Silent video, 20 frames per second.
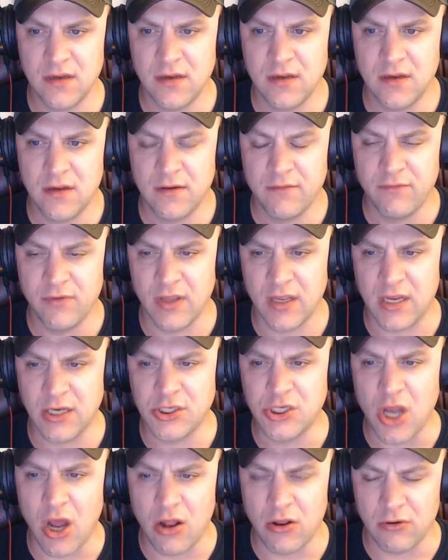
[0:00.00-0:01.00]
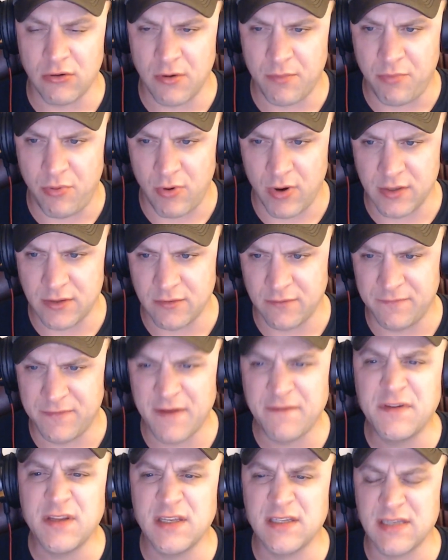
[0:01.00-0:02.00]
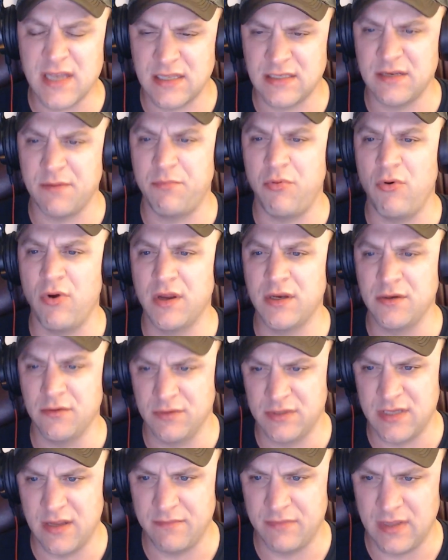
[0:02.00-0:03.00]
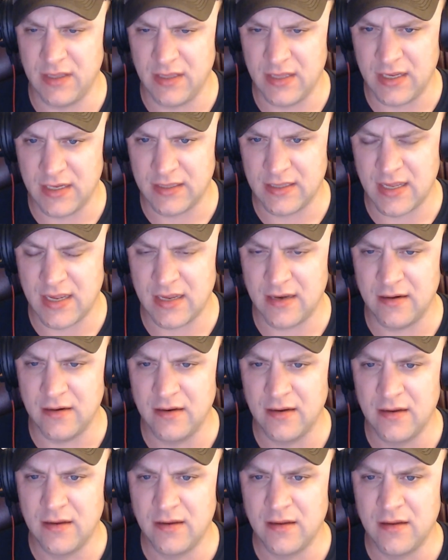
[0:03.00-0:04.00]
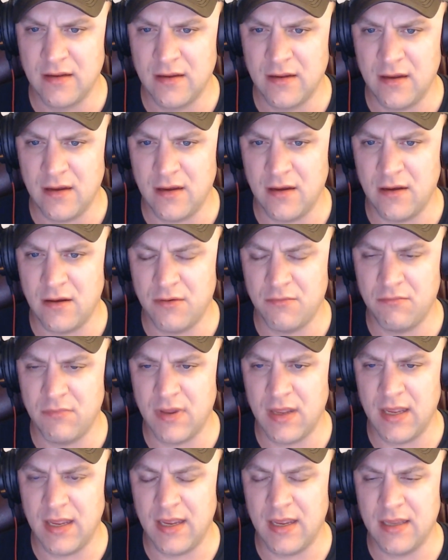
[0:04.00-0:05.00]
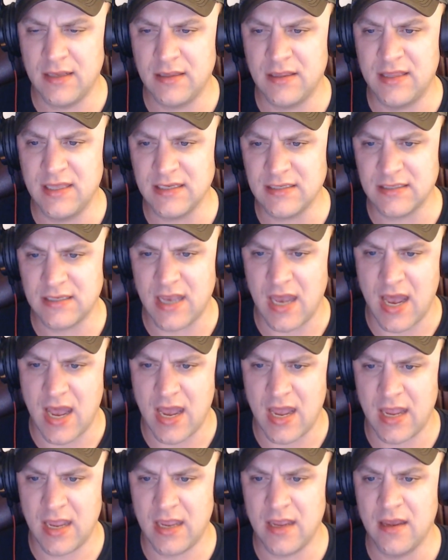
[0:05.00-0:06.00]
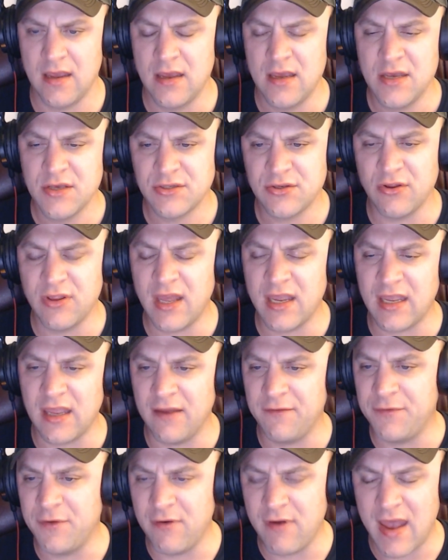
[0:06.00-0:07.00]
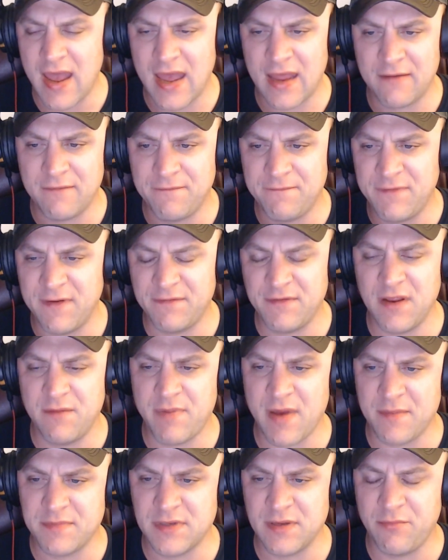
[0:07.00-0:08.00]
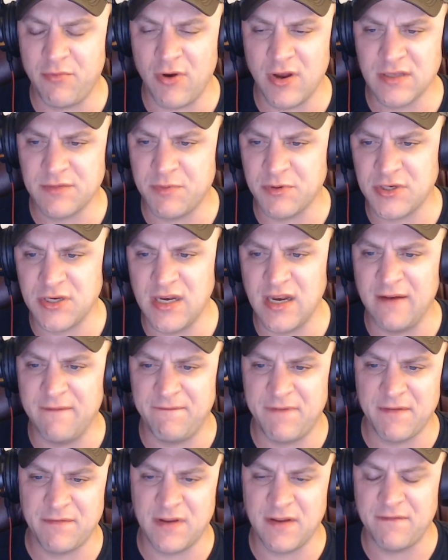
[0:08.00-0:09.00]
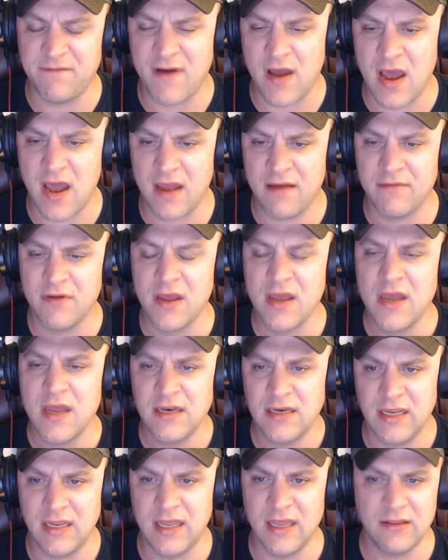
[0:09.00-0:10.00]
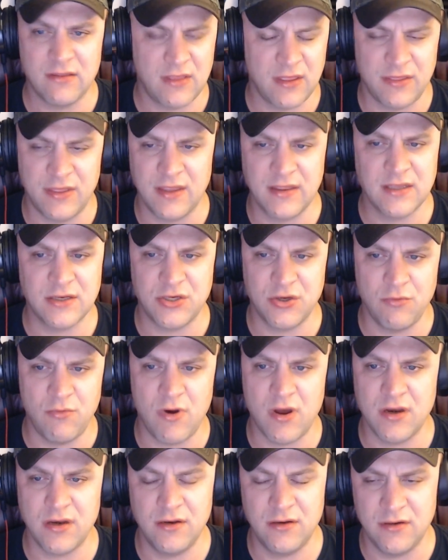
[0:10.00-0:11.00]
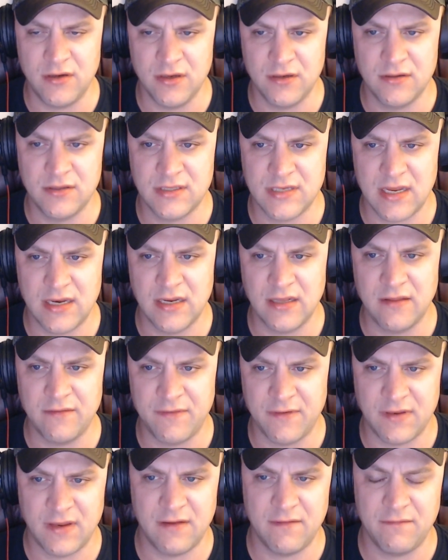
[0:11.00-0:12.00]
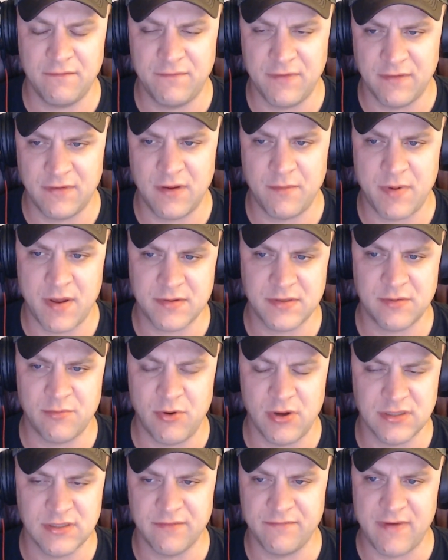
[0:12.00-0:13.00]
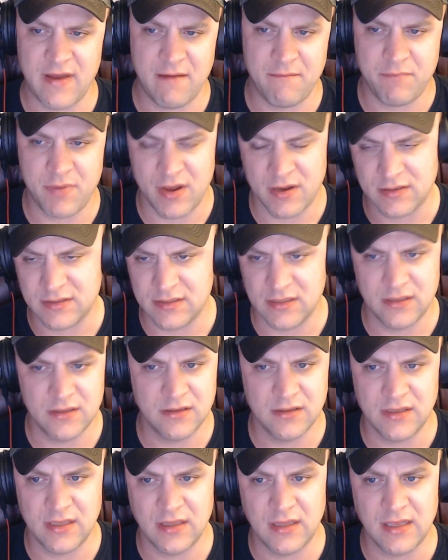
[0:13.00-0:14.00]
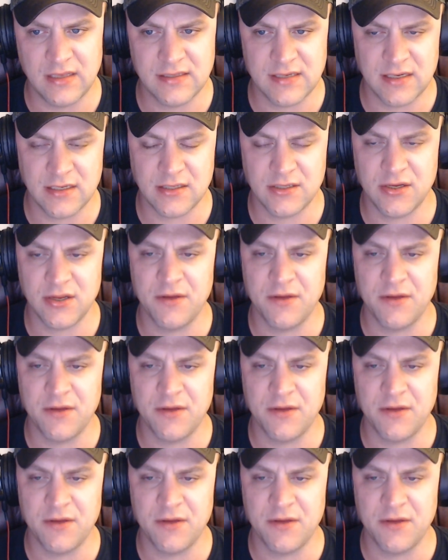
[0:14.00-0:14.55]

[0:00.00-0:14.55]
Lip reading: for like $1 a point or 50 cents a point or something like that. And this guy, so like if you had 50 Pepsi points, but you need 55 to get the thing that you wanted, you could send in the 50 Pepsi points at $5, and then they'd send it to you.